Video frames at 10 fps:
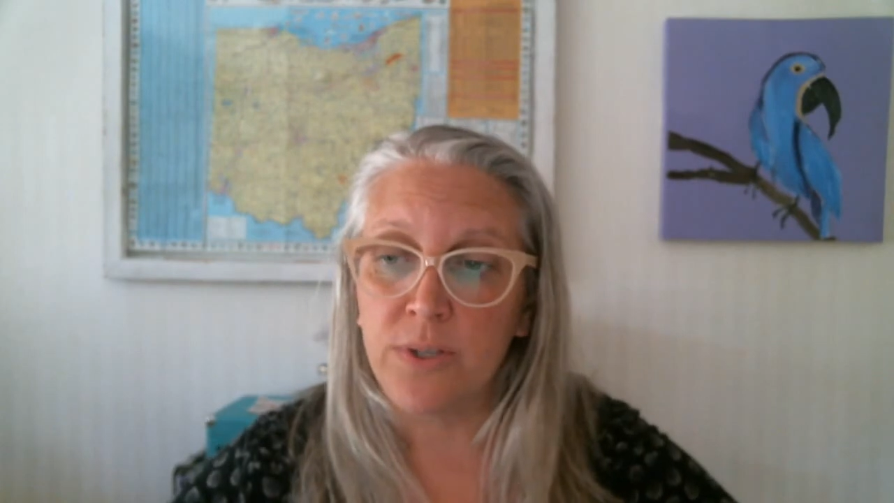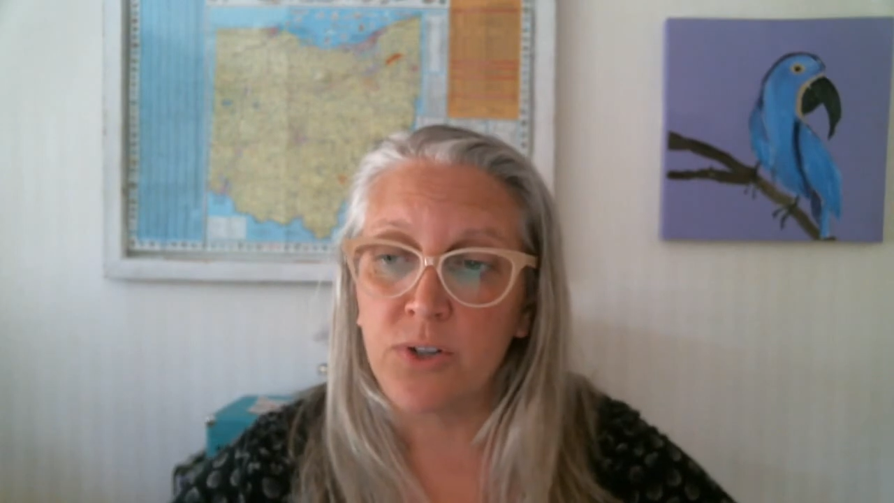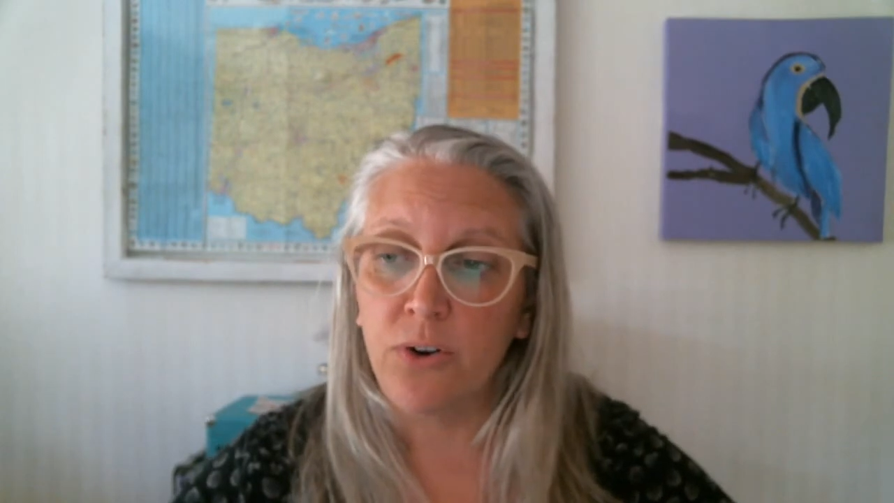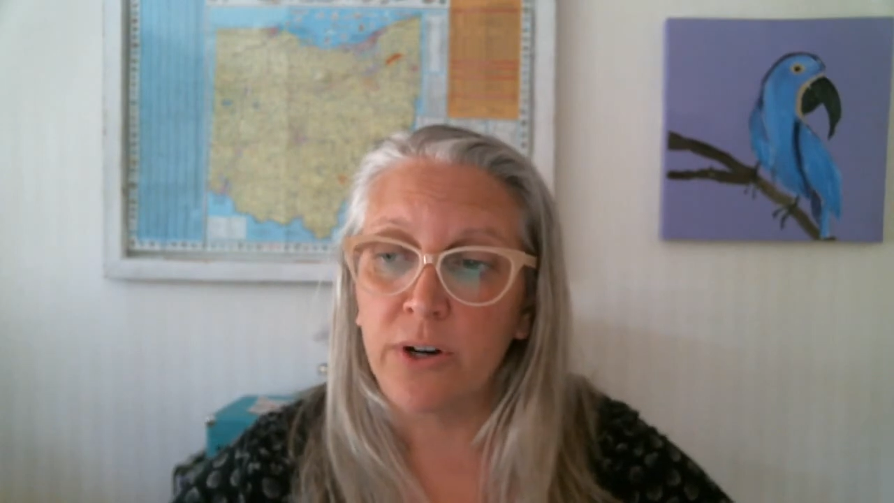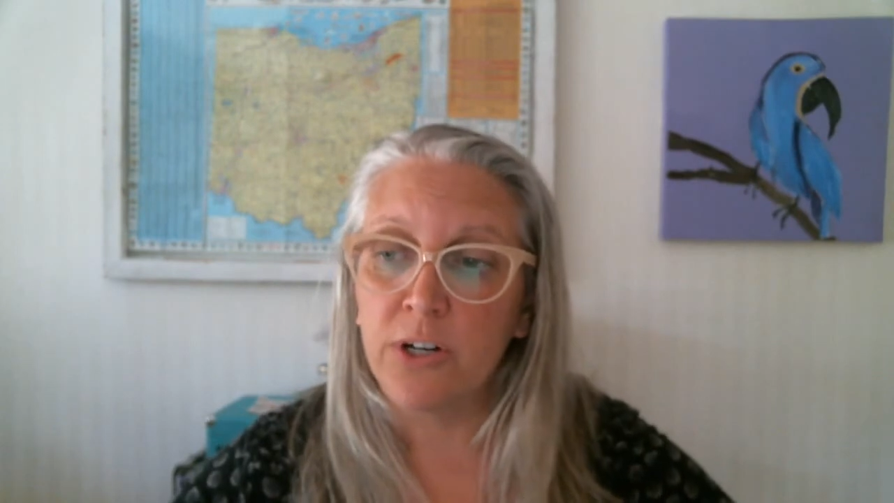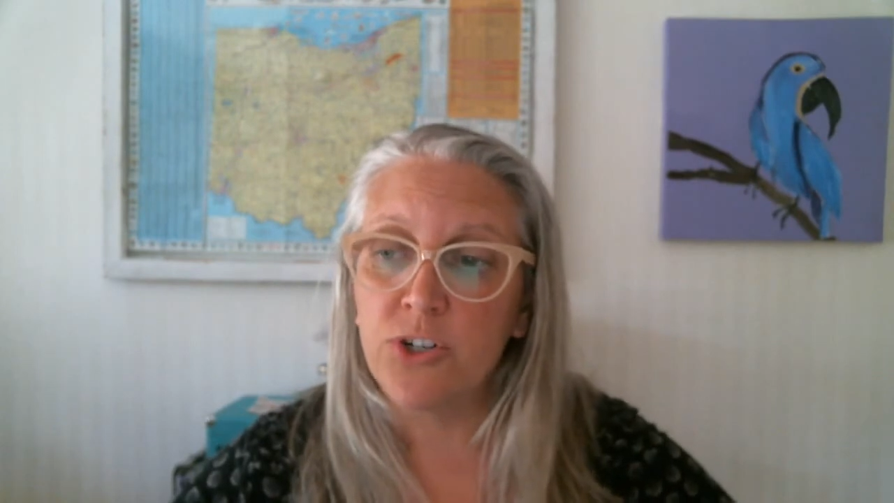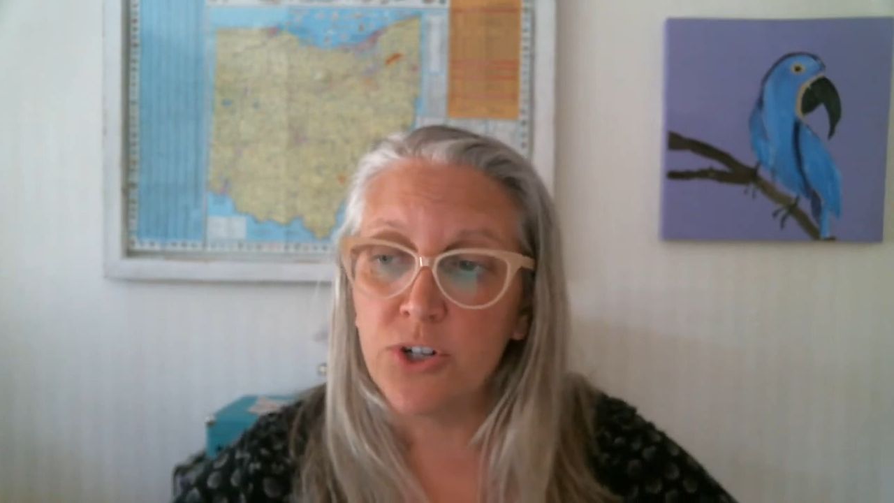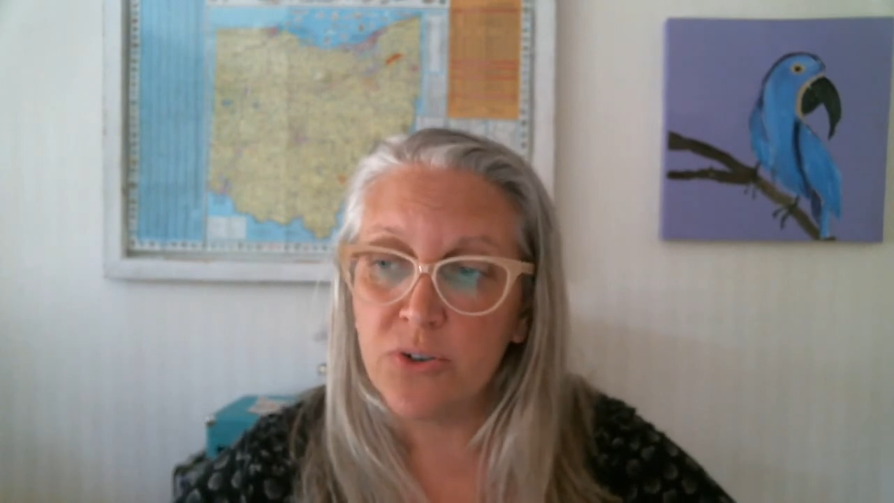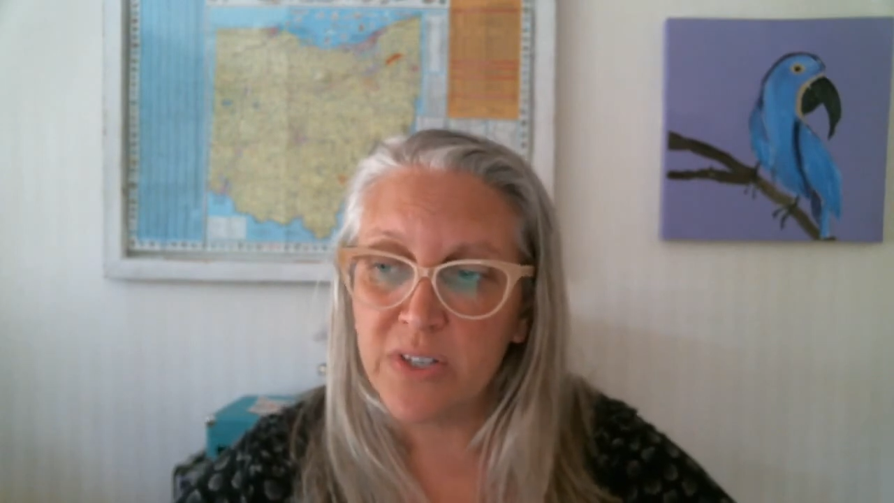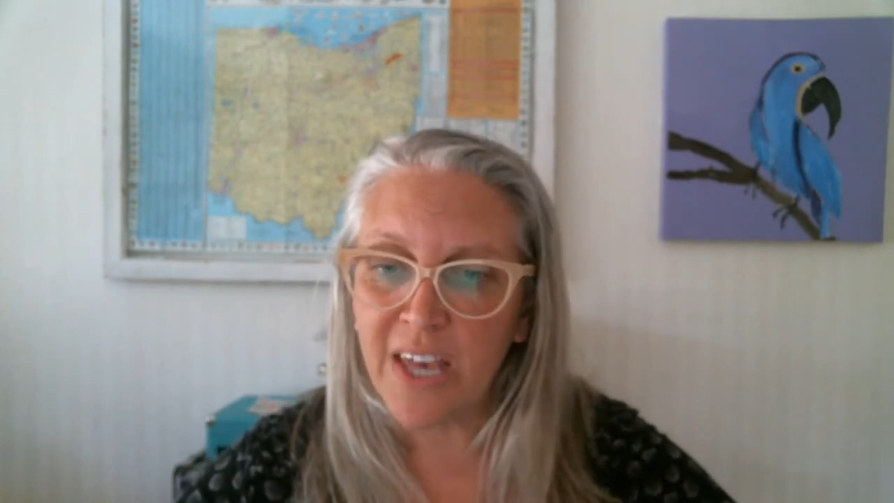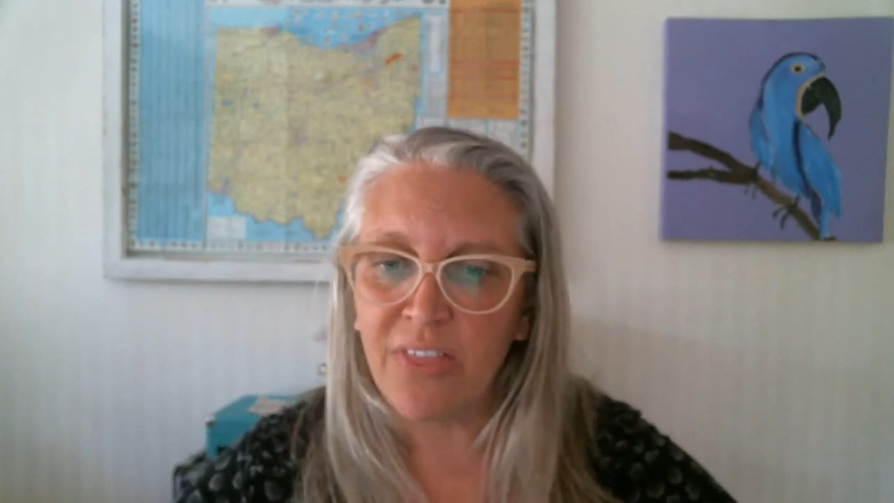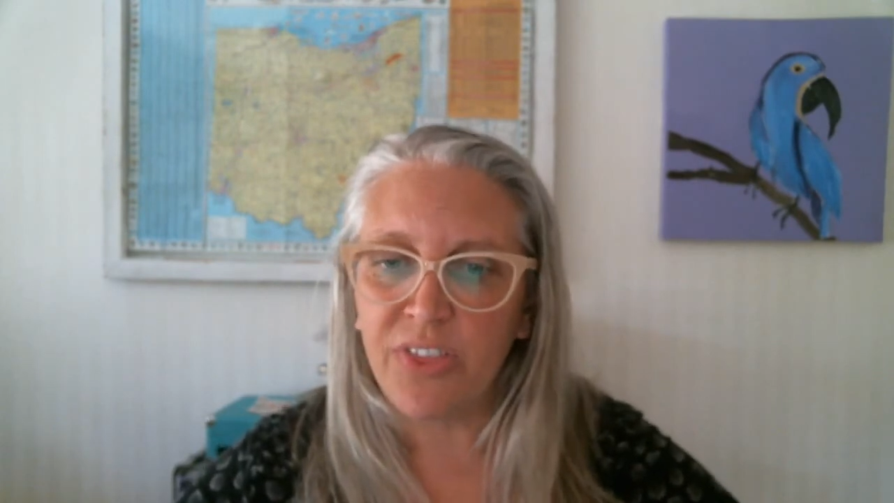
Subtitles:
And so you're going to choose that